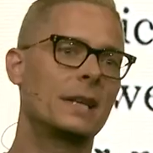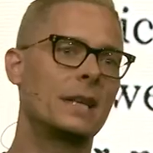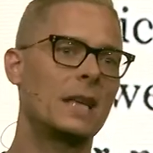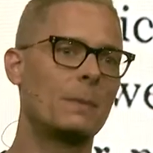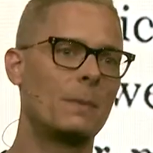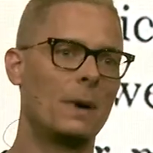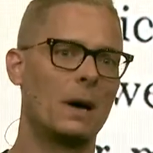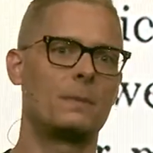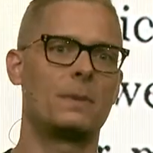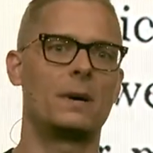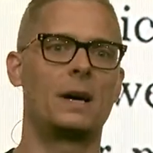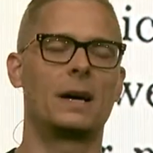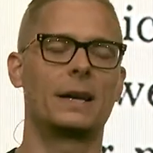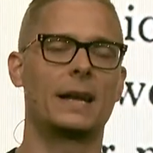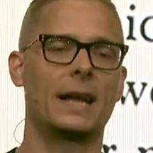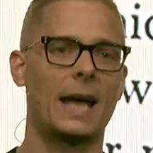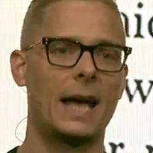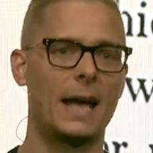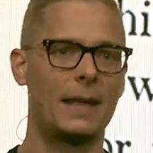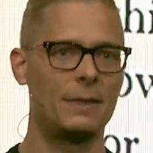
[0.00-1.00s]
keep up
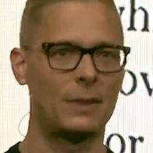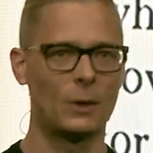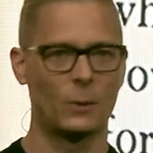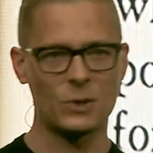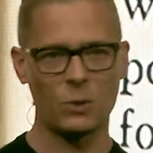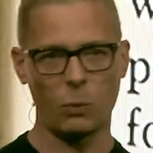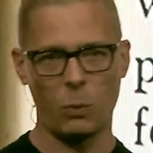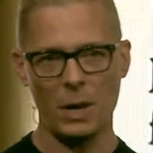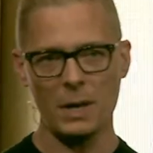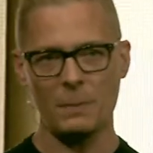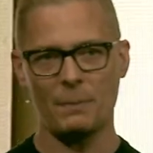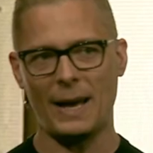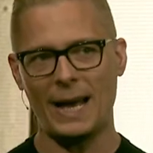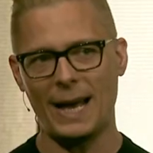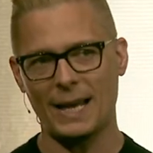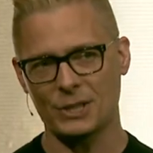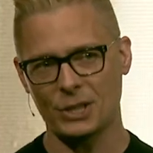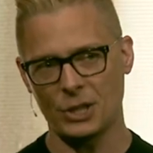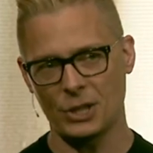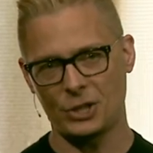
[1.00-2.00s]
on. And there was one
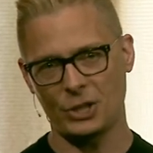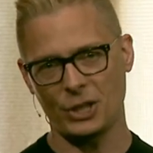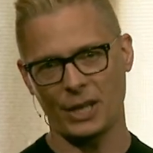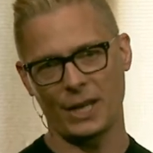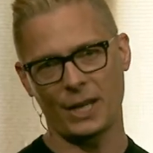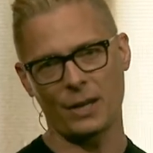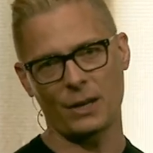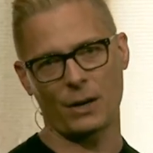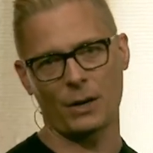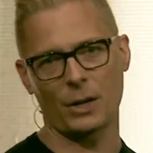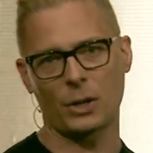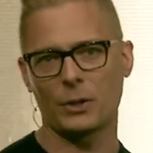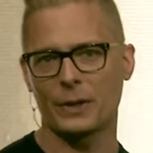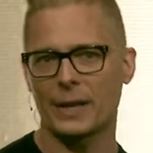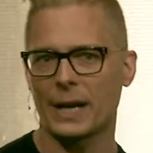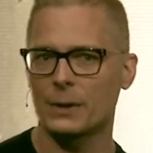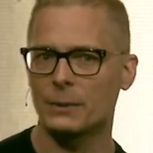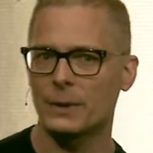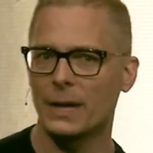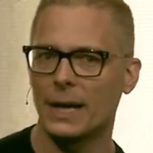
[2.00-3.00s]
passage in an article
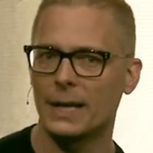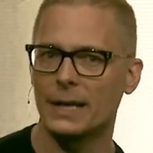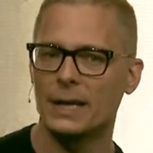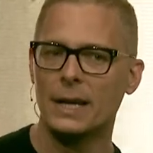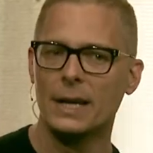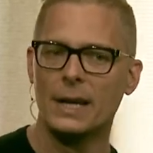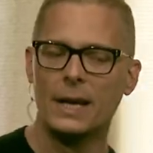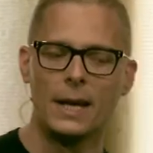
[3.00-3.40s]
that I read